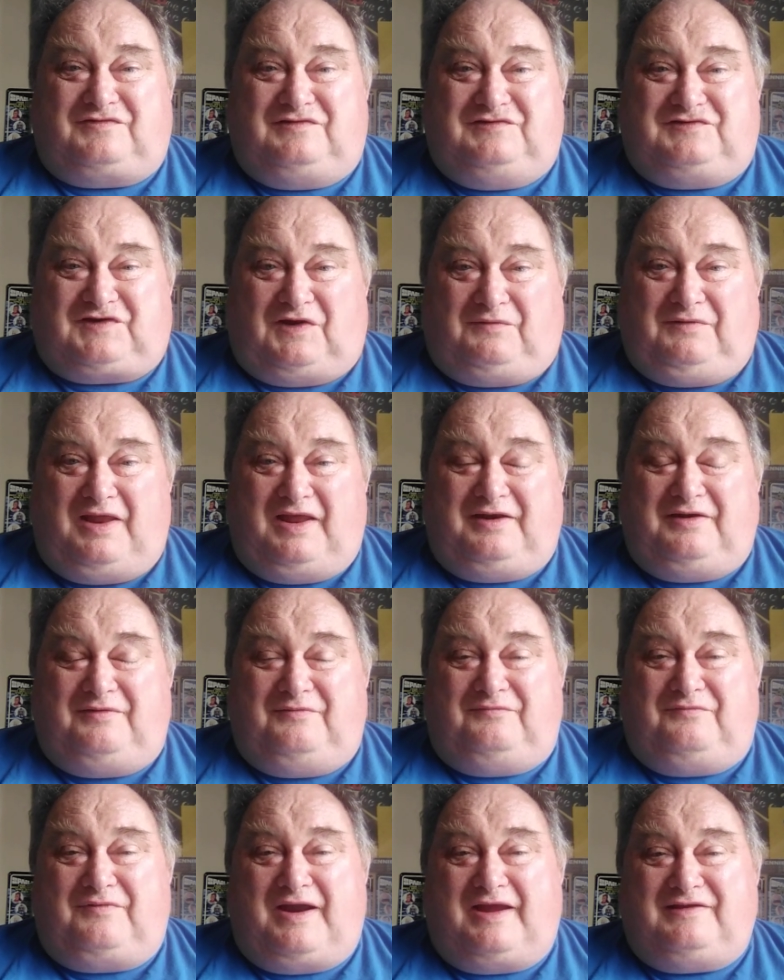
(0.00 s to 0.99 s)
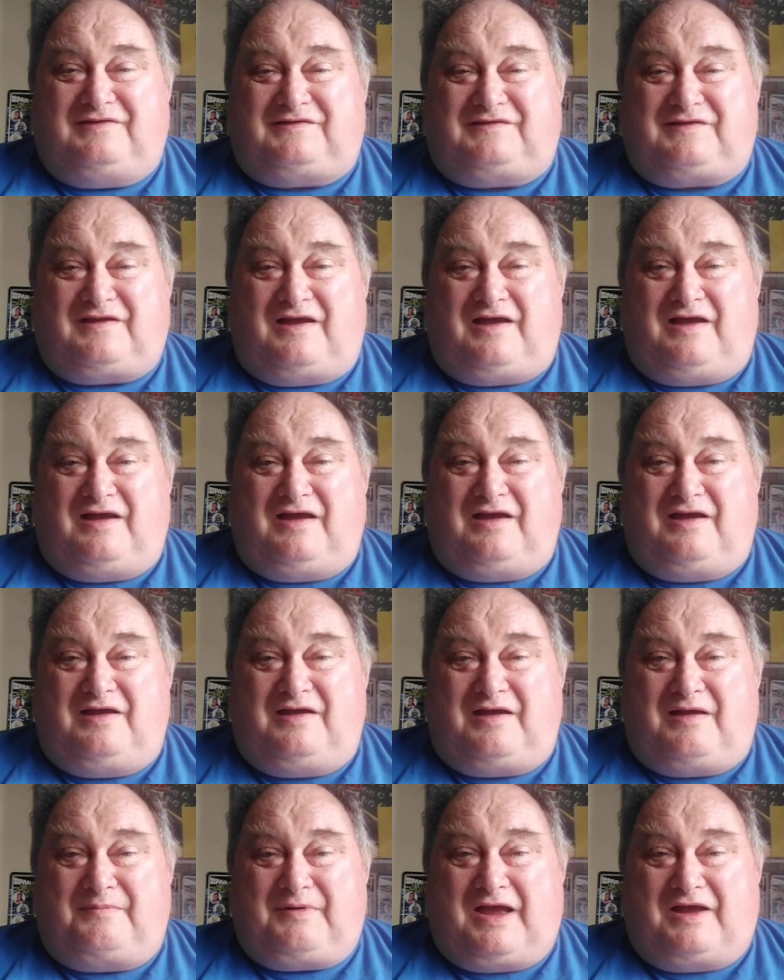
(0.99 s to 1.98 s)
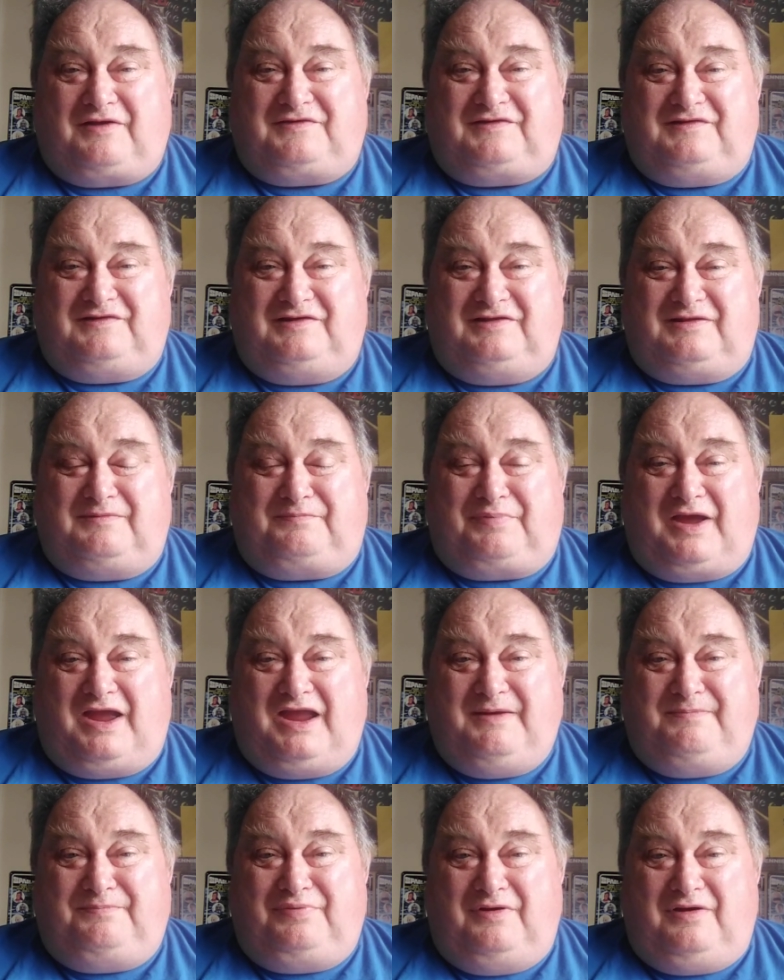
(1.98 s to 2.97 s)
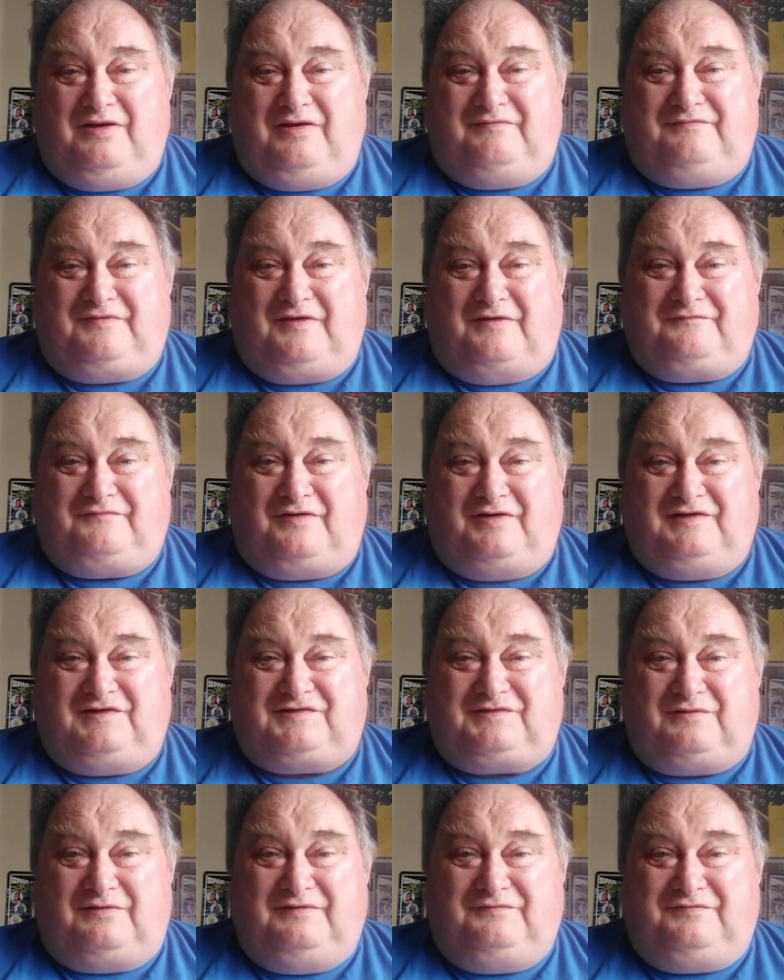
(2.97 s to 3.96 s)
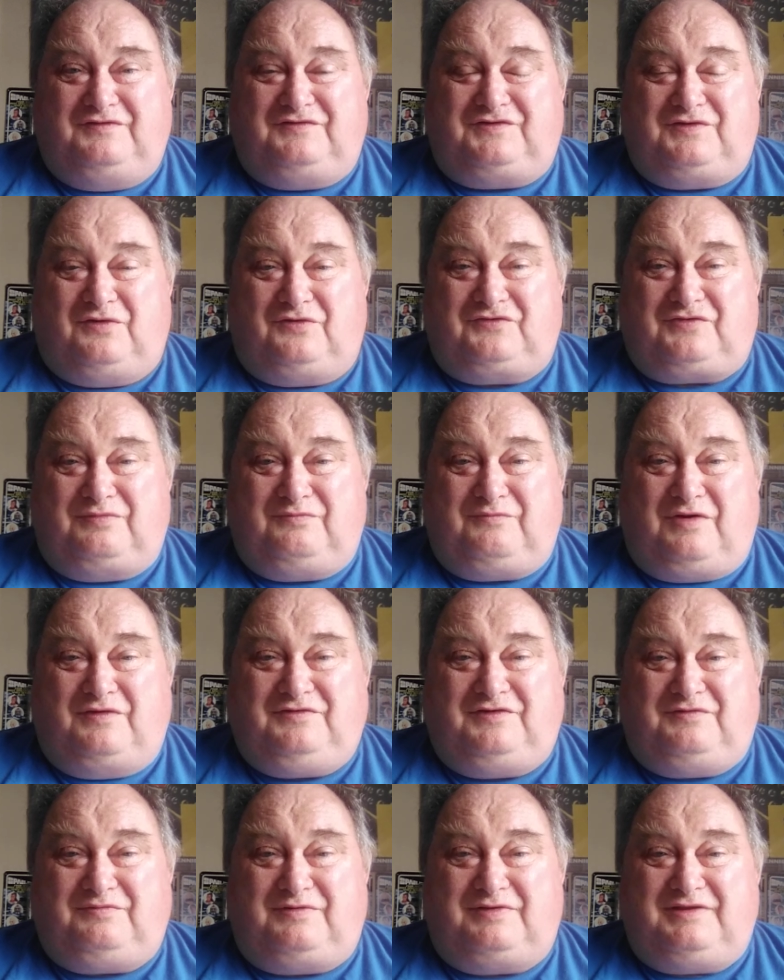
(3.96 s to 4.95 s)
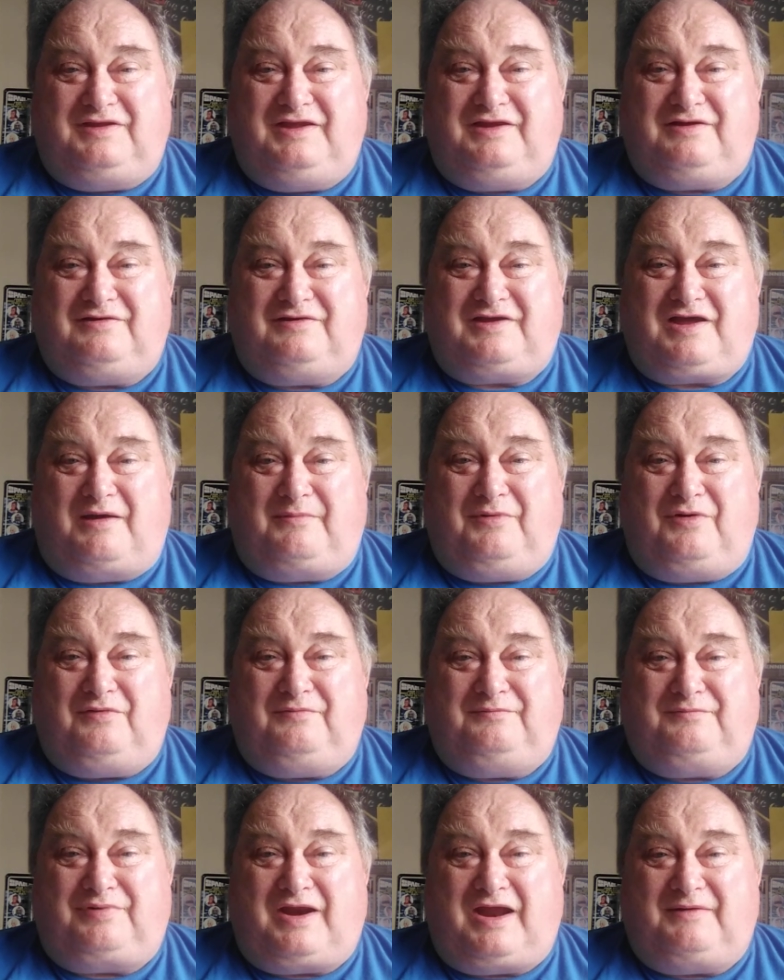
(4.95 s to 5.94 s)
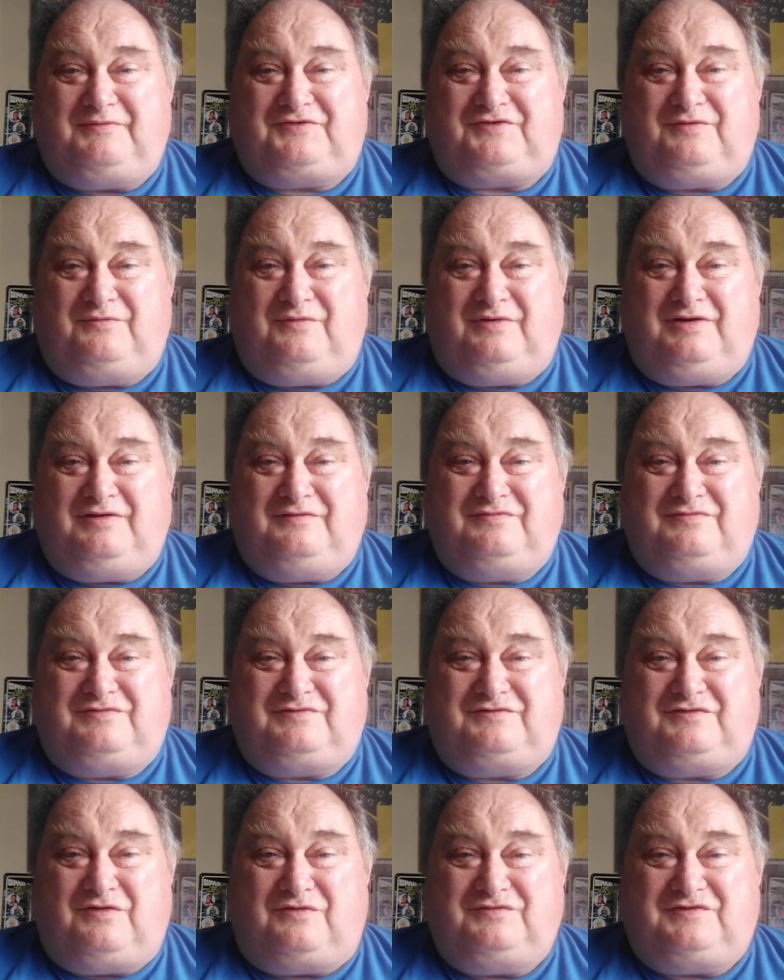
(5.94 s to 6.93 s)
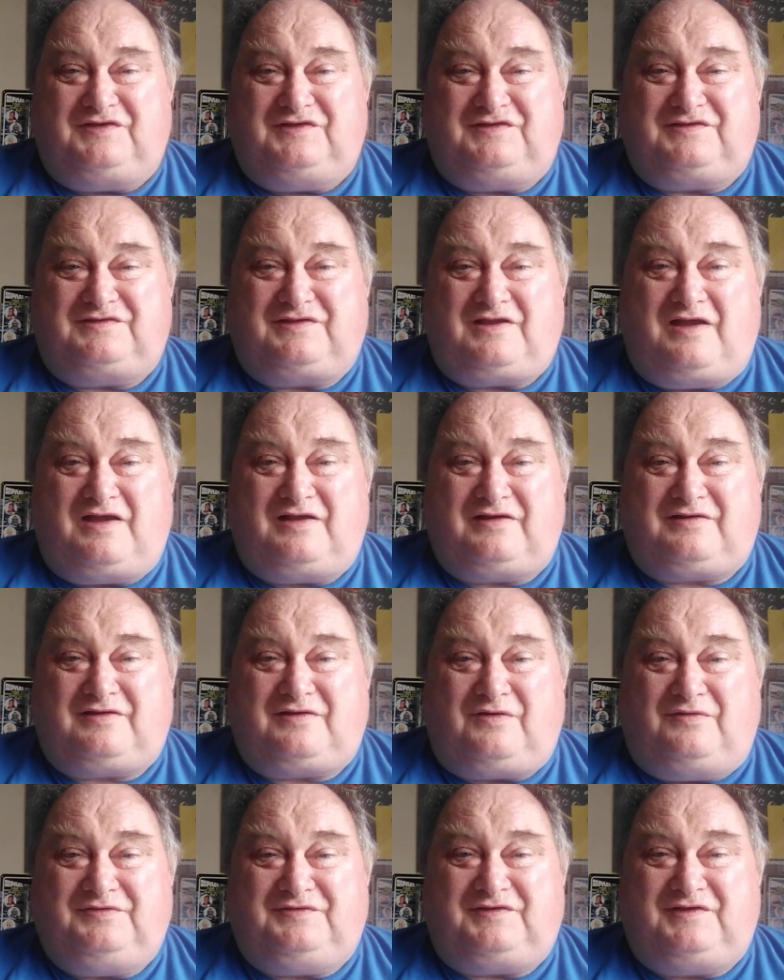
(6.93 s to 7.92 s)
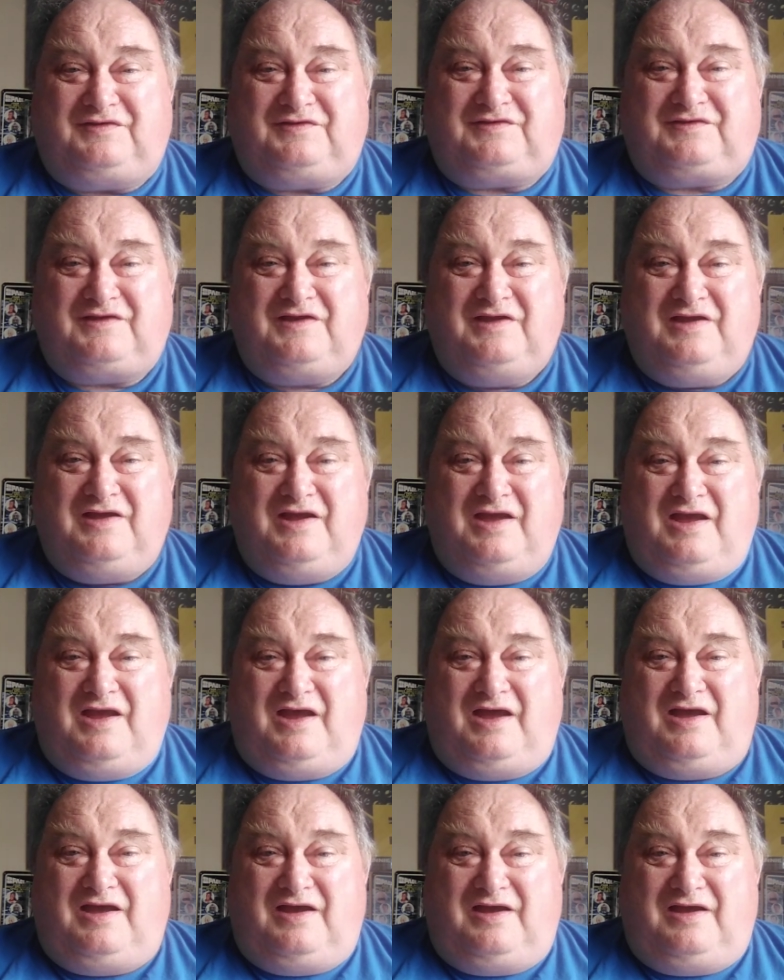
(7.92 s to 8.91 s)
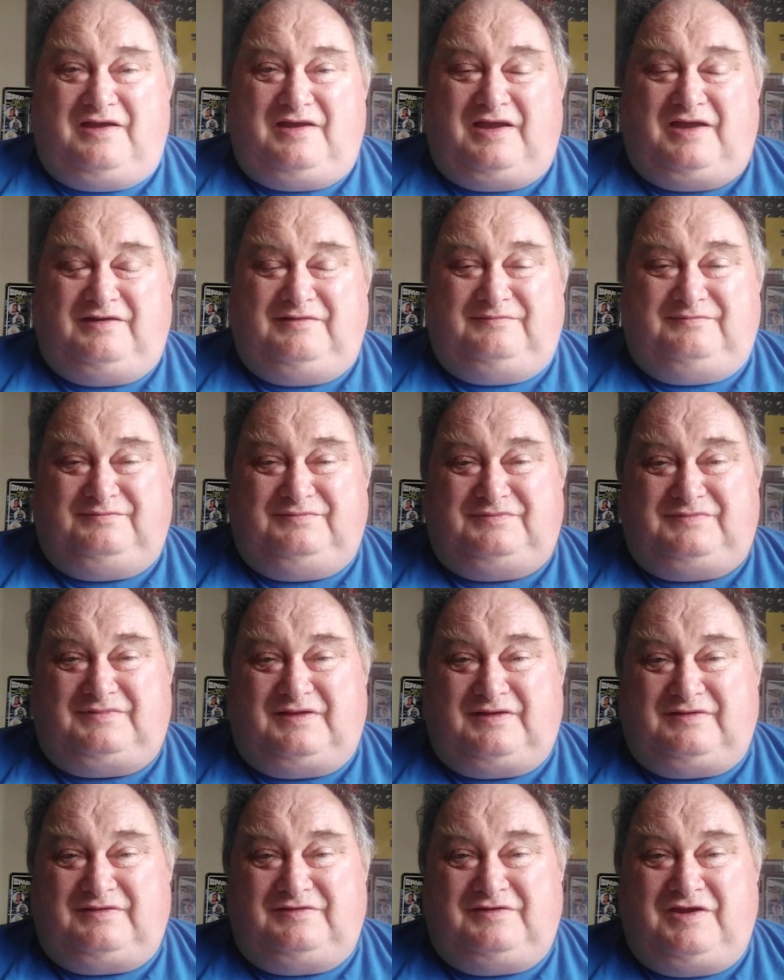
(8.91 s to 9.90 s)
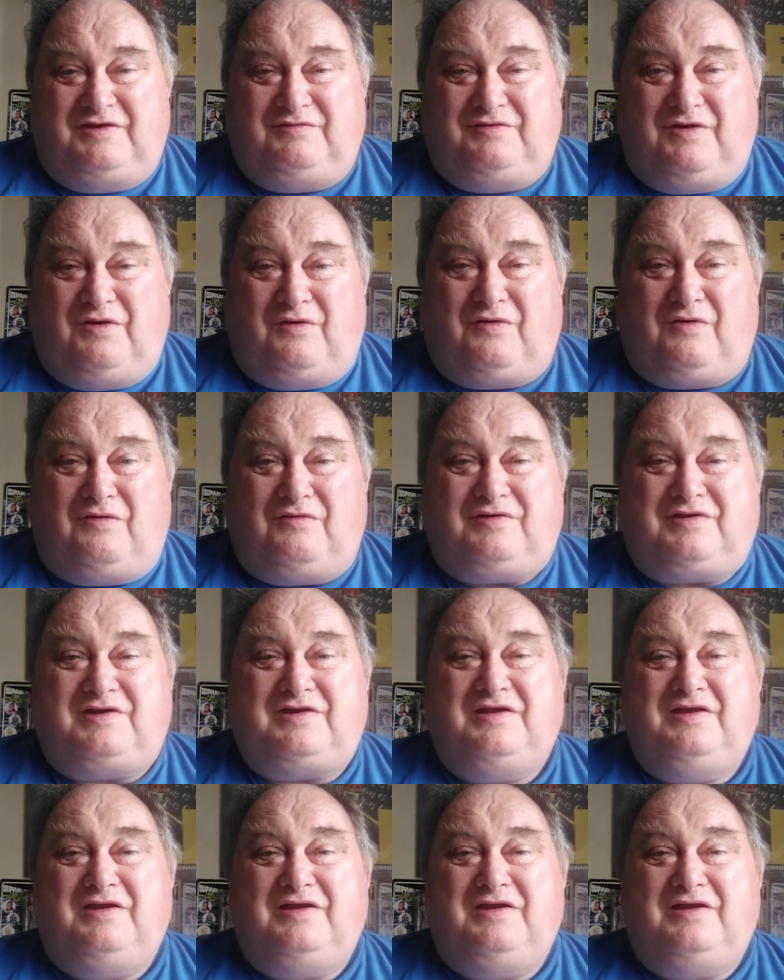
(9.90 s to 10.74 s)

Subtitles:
John Lennon read about it in the paper, felt very sorry for George, and wondered whether he could come on perhaps on one of George's concerts in New York